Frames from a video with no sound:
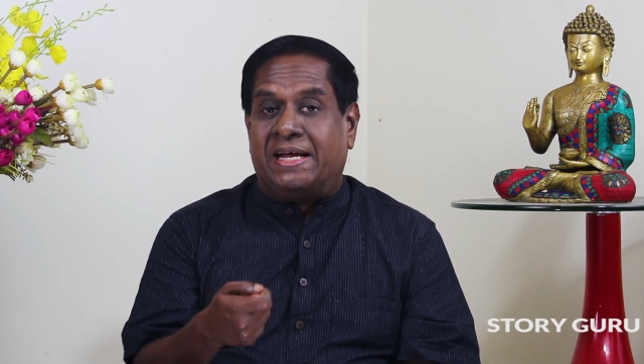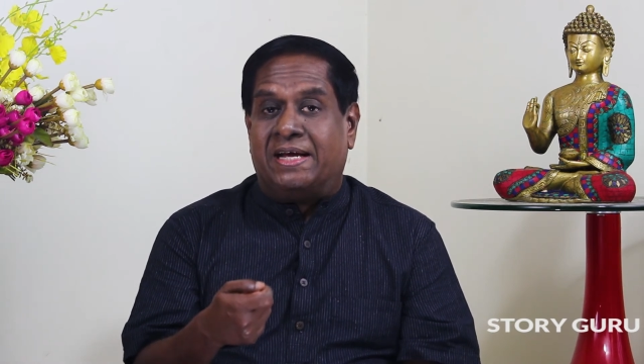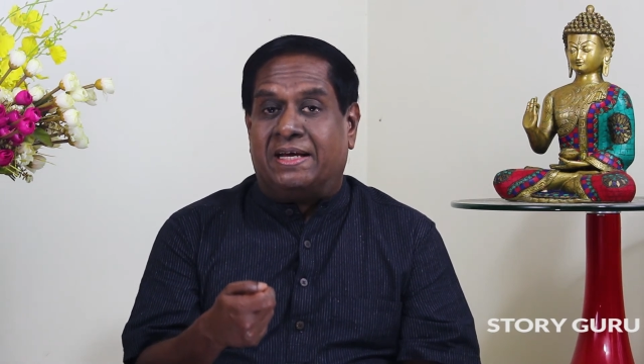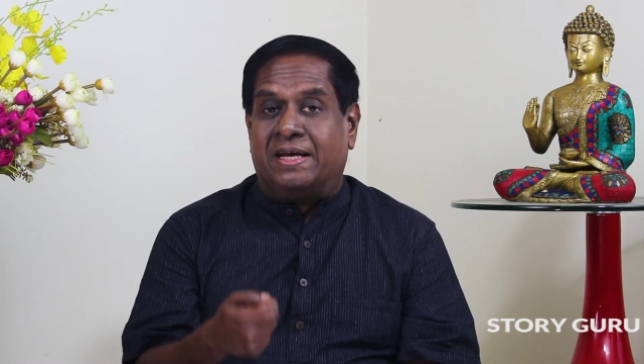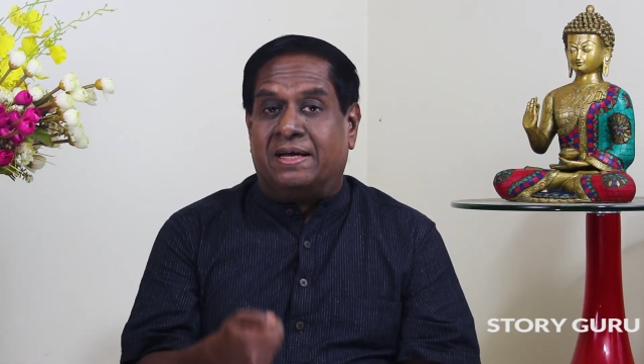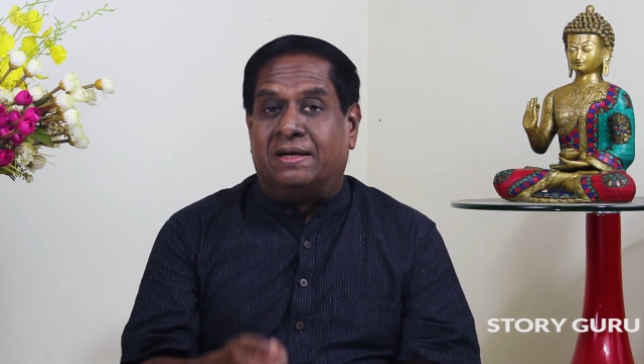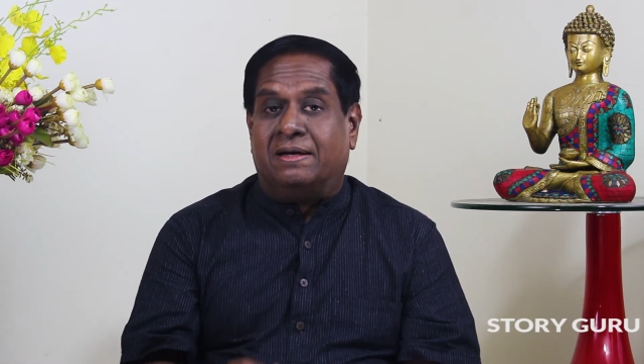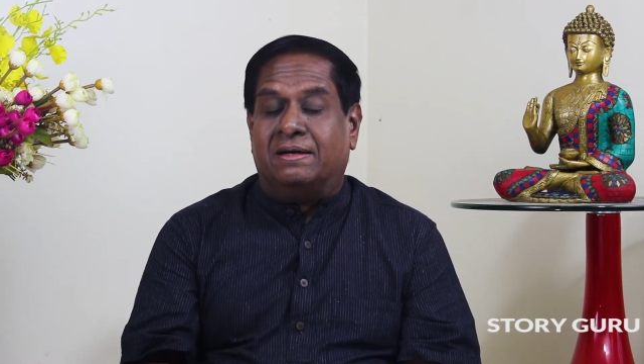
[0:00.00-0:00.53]

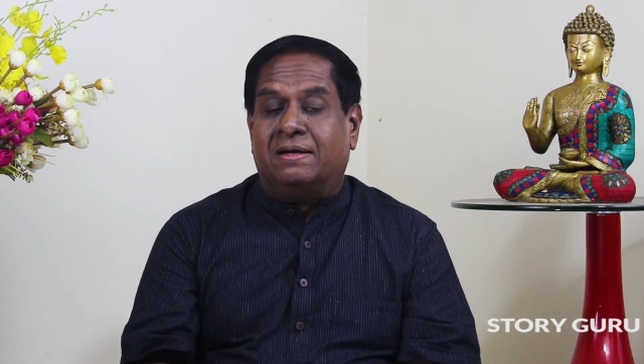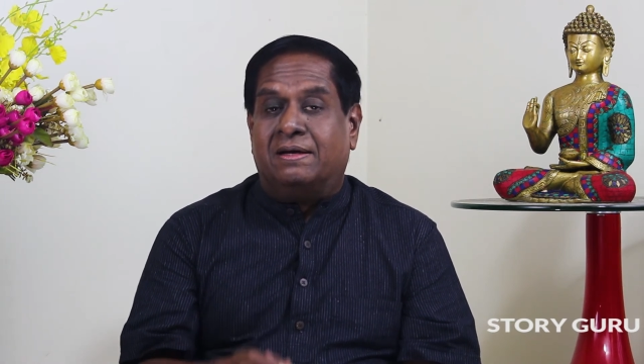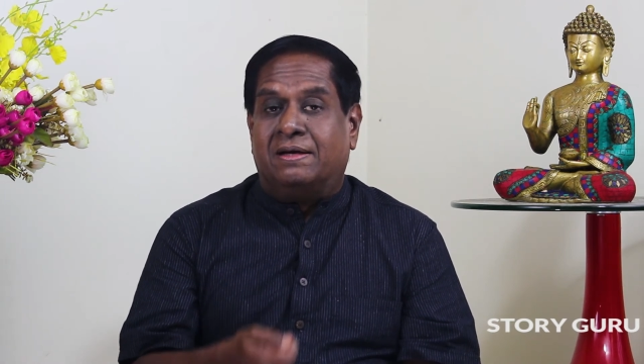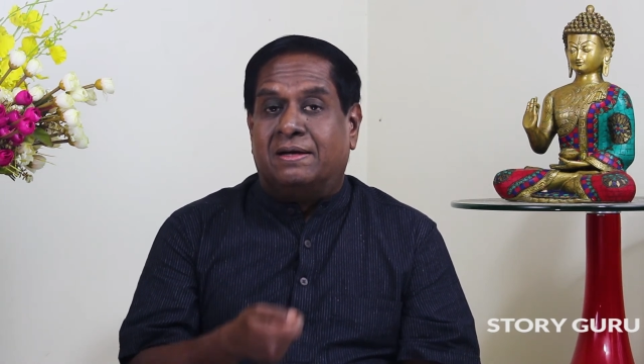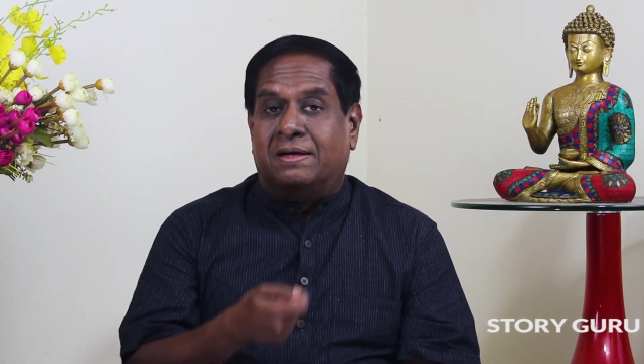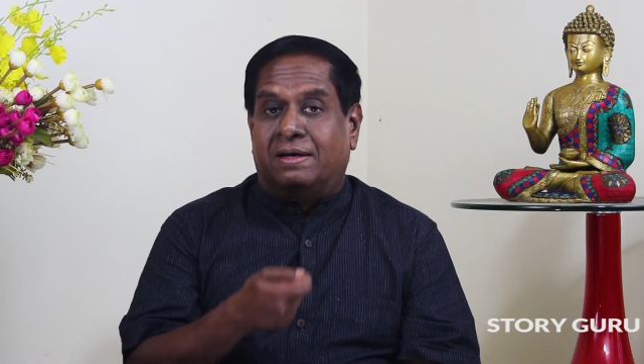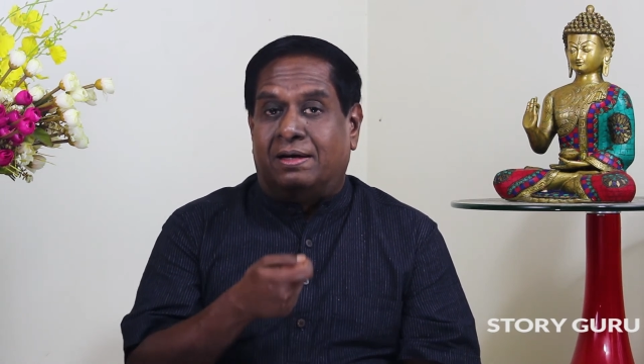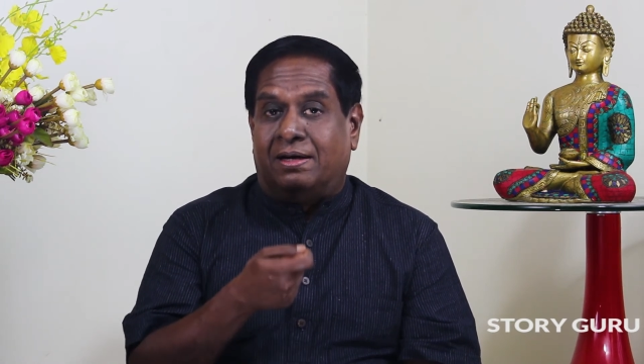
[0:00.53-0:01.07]
taking
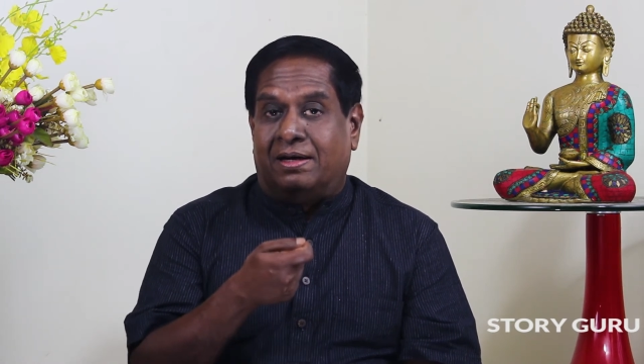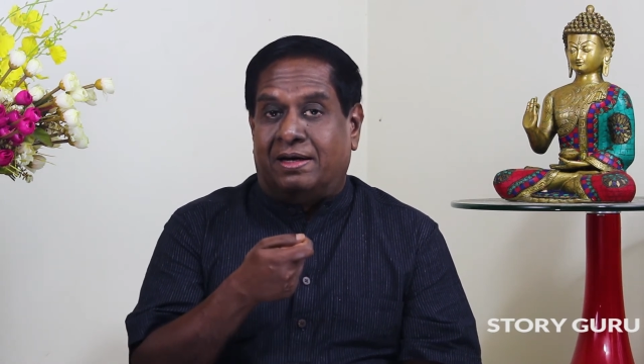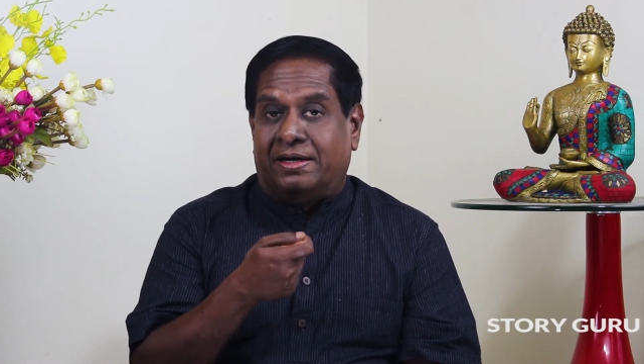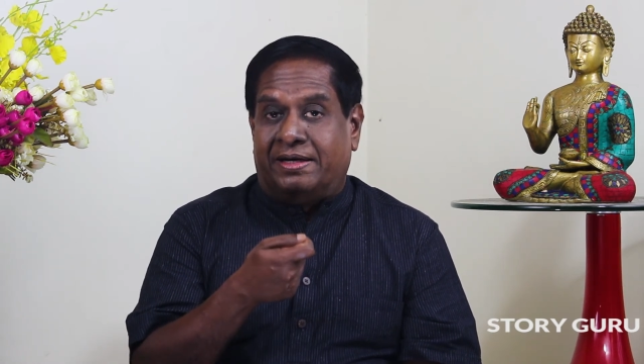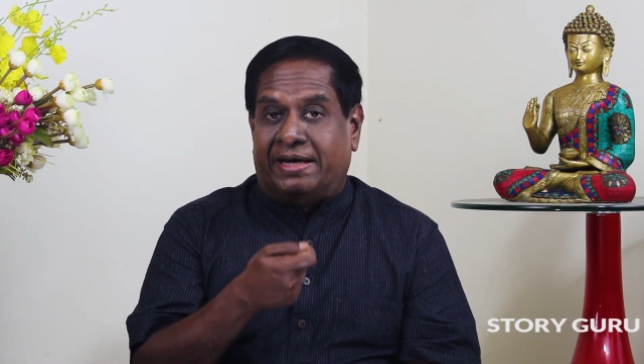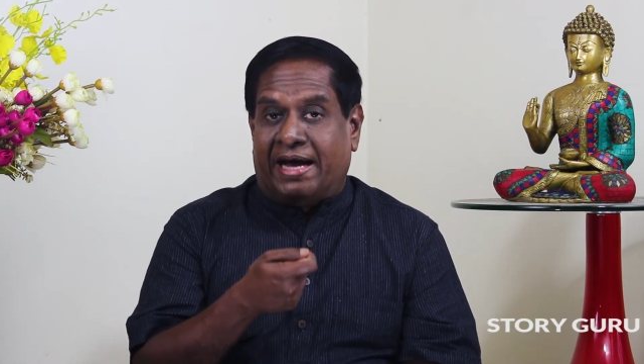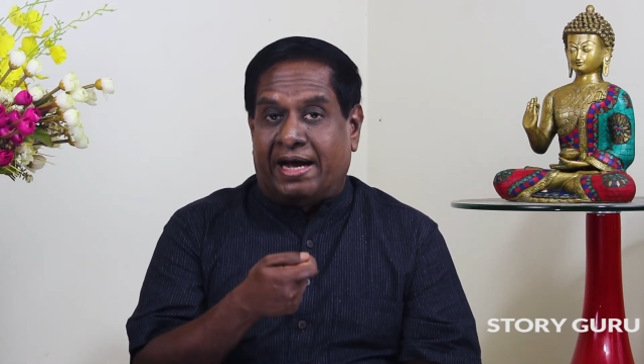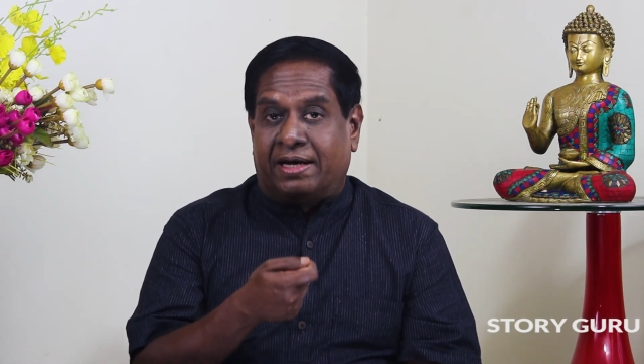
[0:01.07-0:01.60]
a
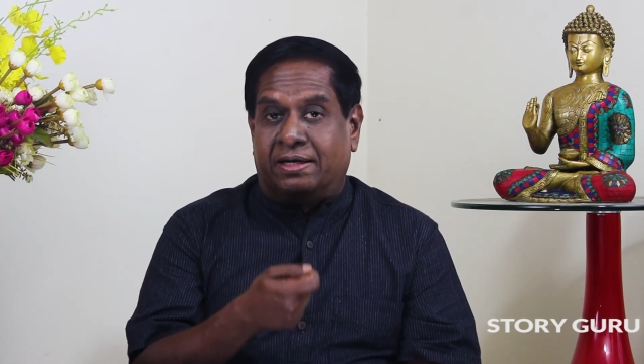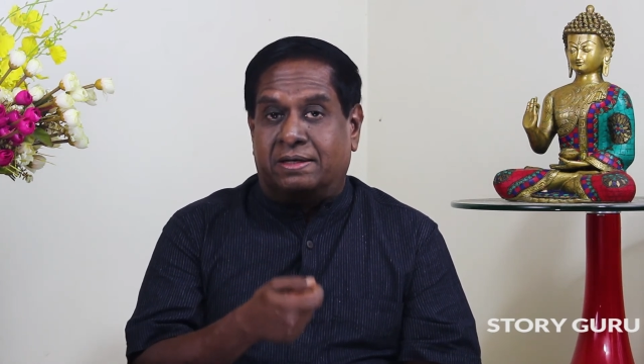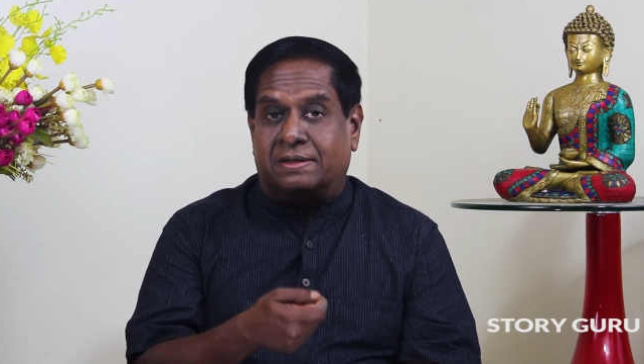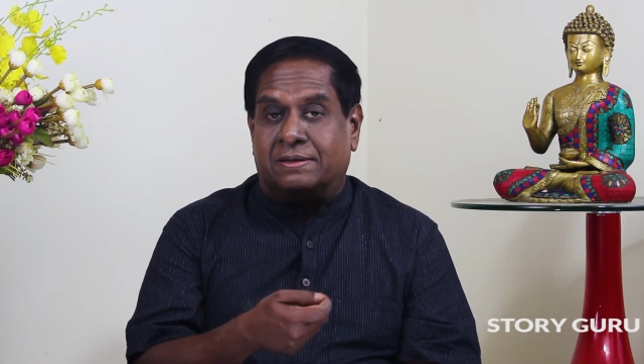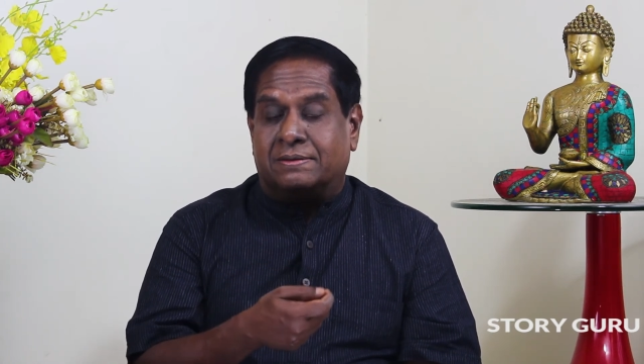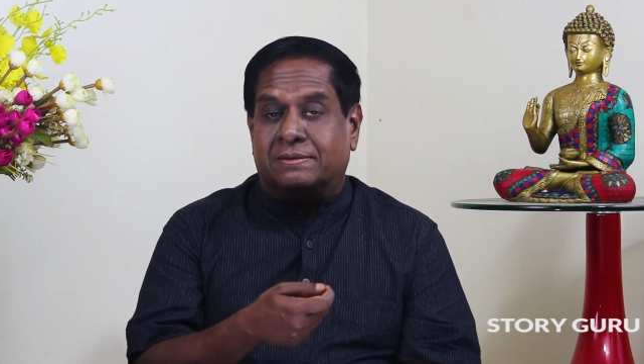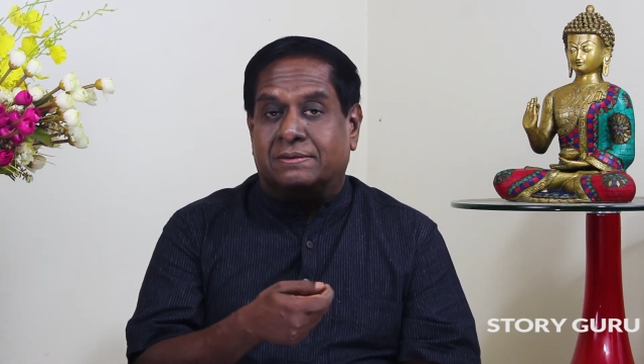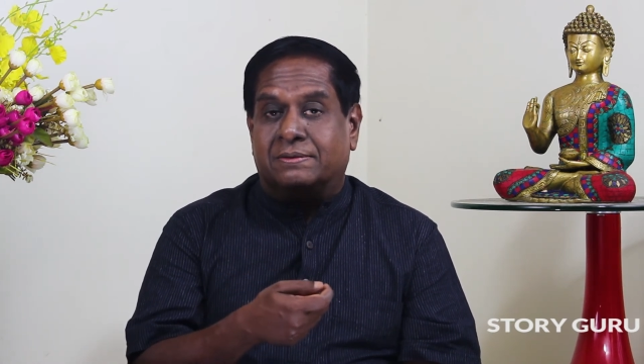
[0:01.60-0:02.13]

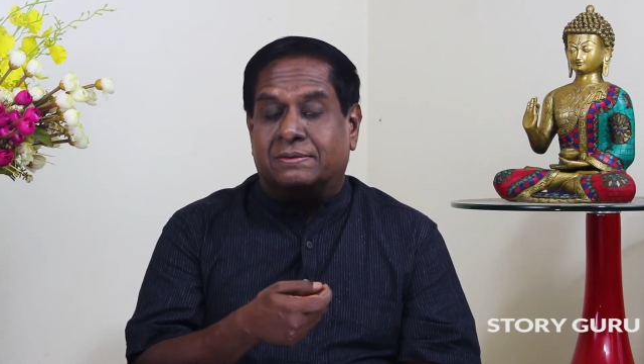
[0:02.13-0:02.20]
dagger